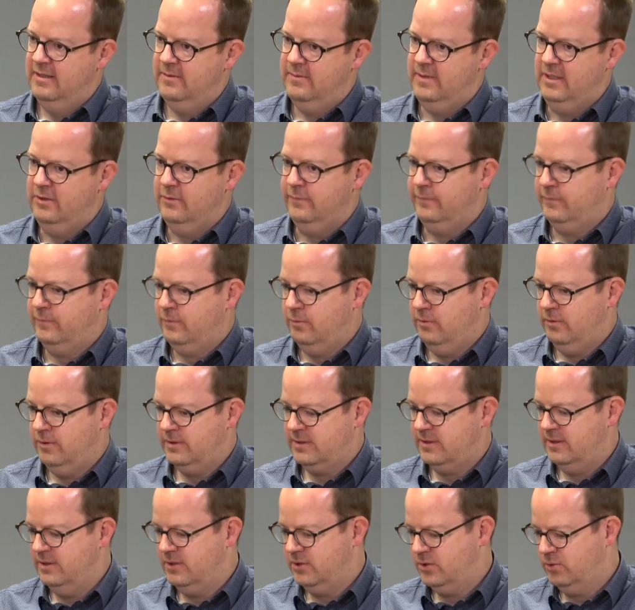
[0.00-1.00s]
that, of
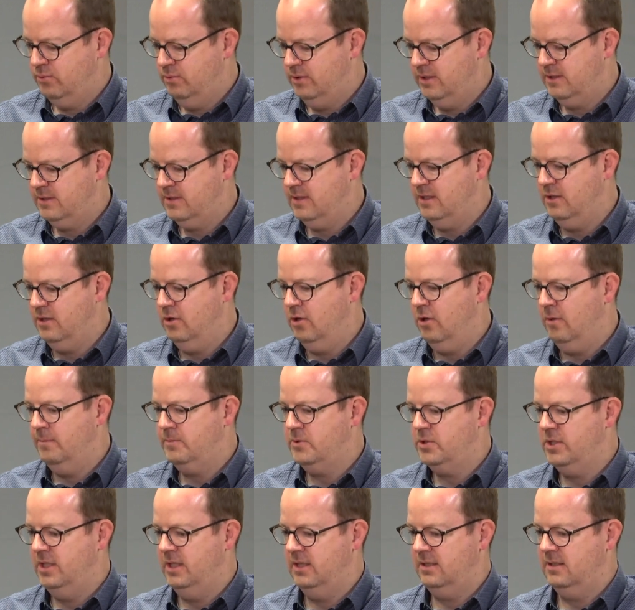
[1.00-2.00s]
course, as soon as the
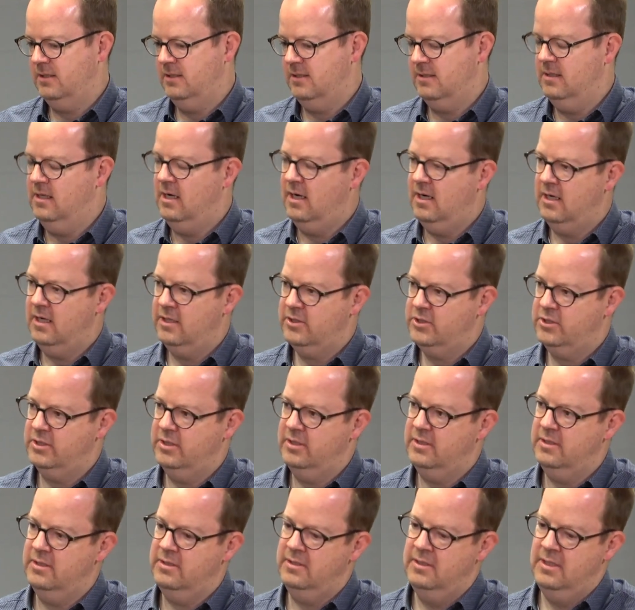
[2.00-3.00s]
object is
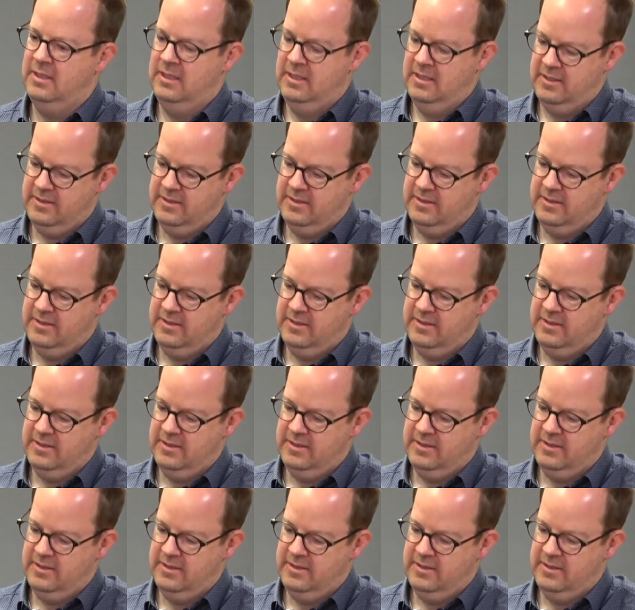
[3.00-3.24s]
larger